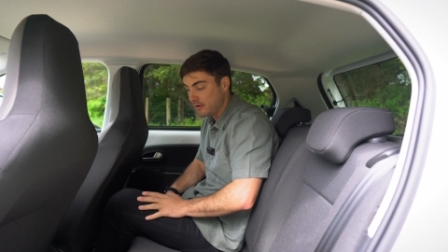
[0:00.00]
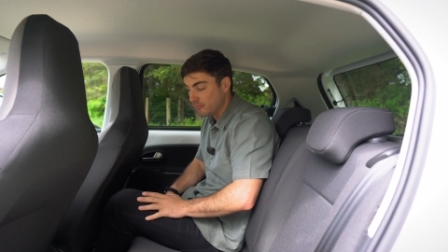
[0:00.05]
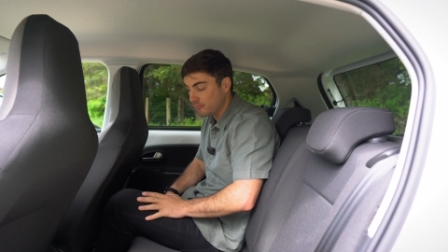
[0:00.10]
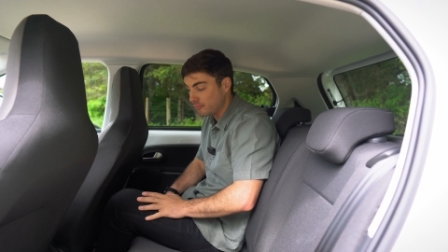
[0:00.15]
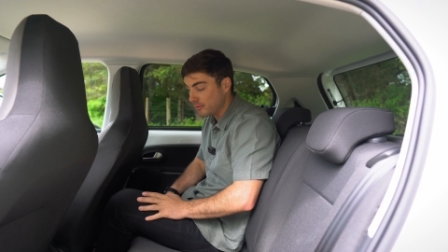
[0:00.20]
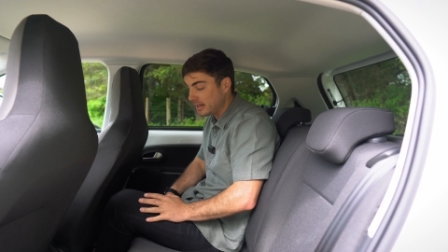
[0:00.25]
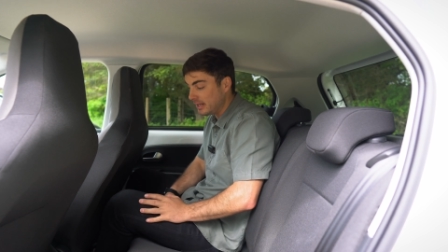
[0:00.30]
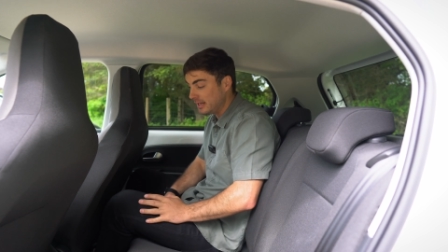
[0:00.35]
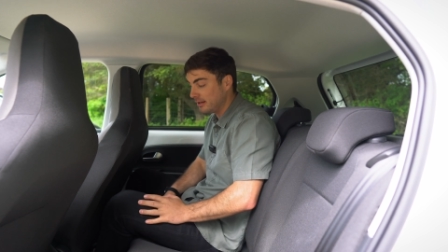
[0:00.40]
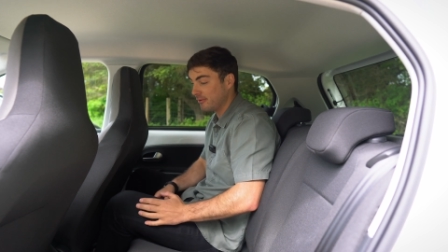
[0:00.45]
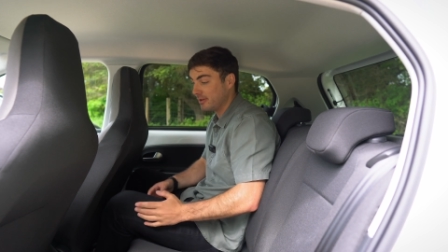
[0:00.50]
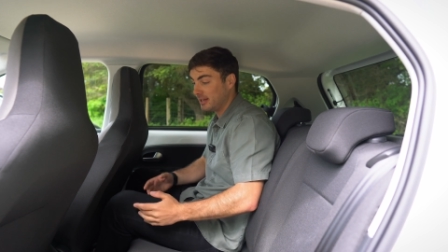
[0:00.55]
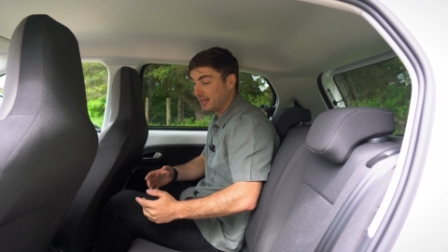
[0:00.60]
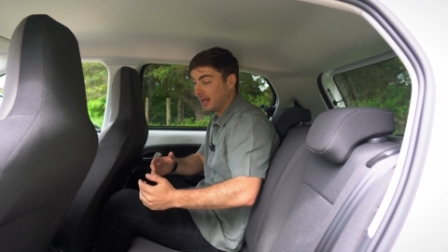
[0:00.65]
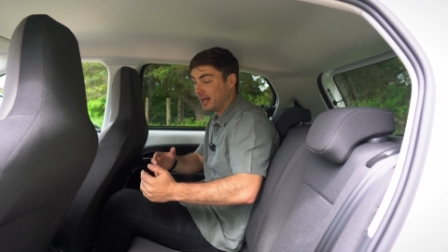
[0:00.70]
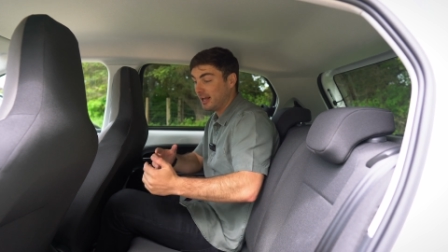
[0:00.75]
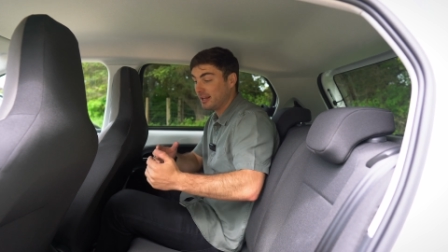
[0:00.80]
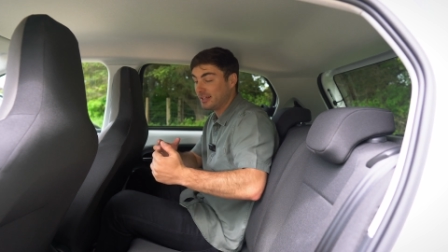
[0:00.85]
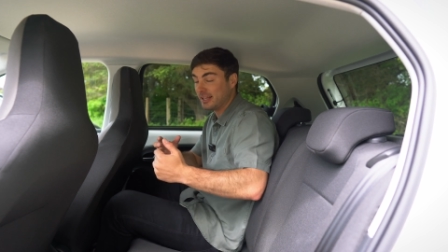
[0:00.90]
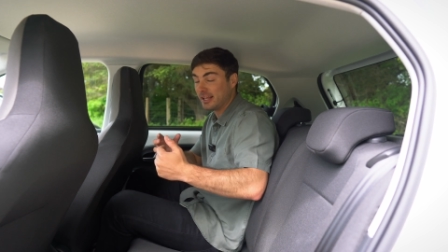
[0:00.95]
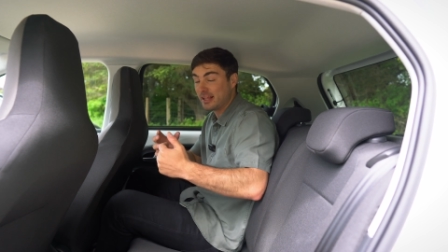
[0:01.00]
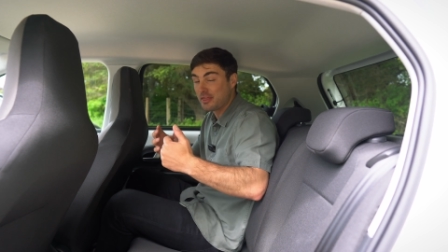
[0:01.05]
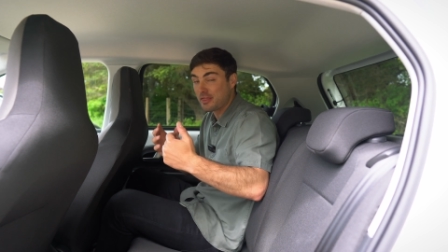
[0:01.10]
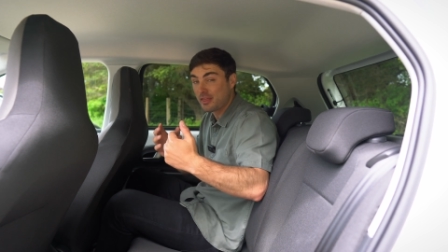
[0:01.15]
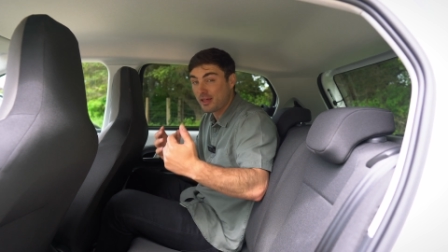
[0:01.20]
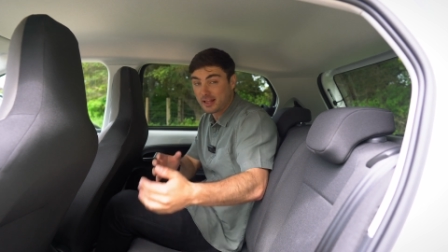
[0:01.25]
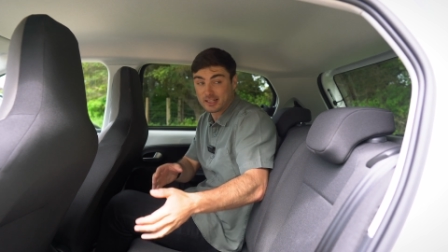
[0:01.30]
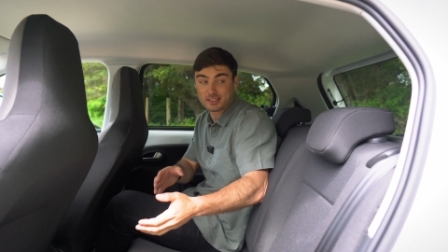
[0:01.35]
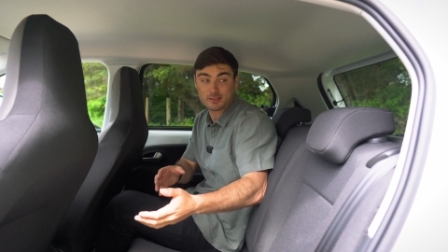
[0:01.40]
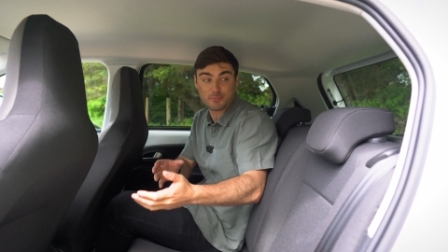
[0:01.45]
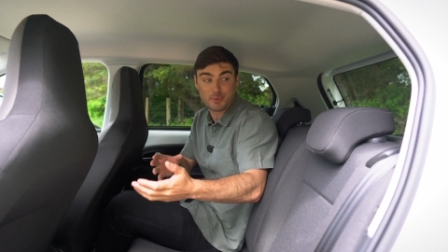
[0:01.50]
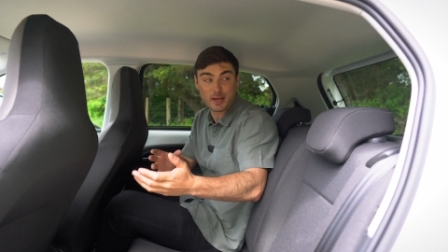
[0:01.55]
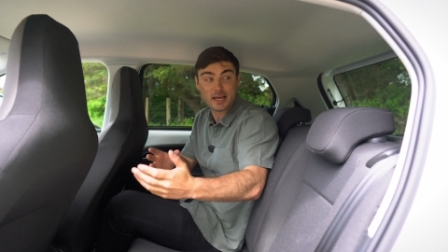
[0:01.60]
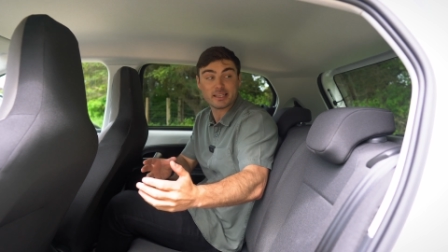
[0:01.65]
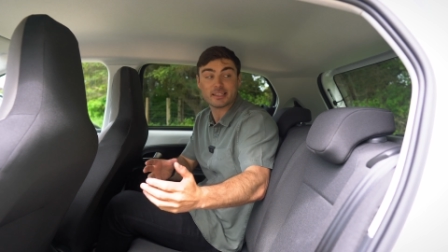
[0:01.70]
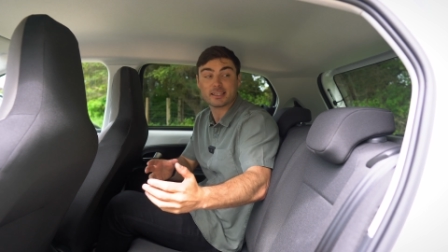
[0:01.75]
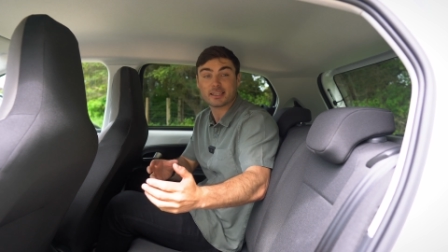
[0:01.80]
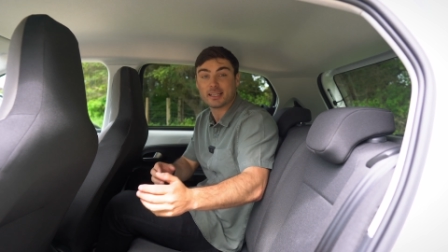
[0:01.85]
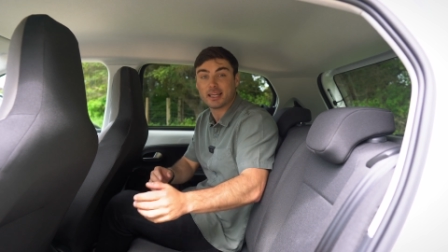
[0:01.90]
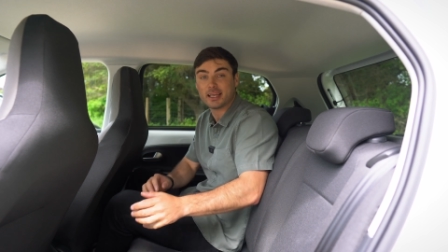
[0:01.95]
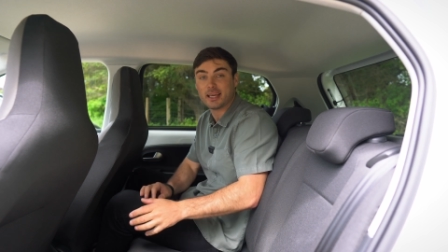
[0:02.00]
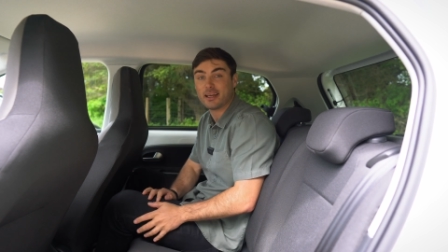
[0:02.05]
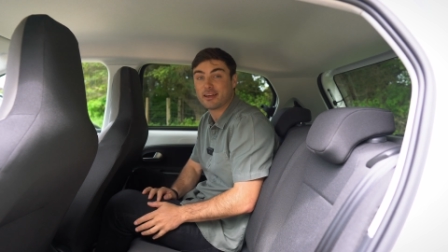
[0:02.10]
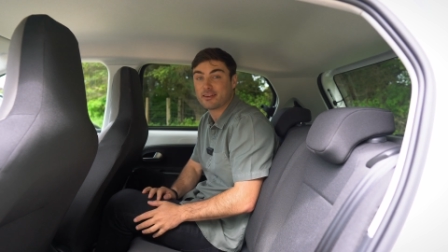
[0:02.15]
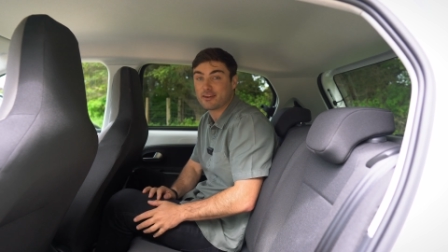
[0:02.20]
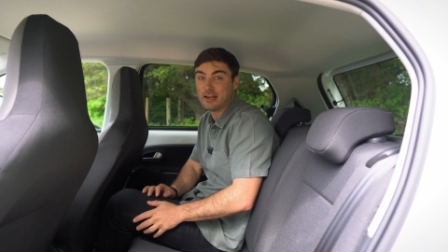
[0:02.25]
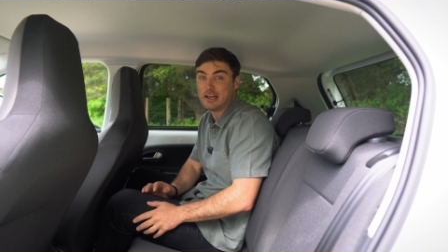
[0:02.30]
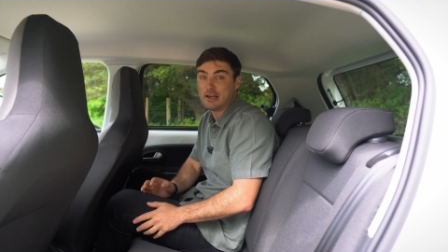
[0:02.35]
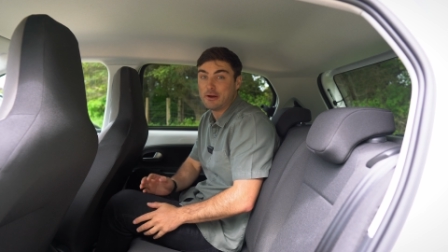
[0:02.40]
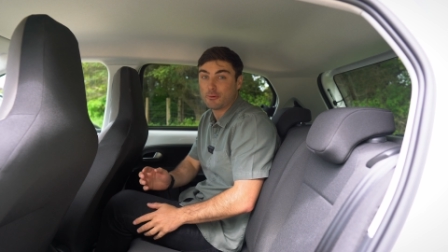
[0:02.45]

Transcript: really, really handy. And that's basically it.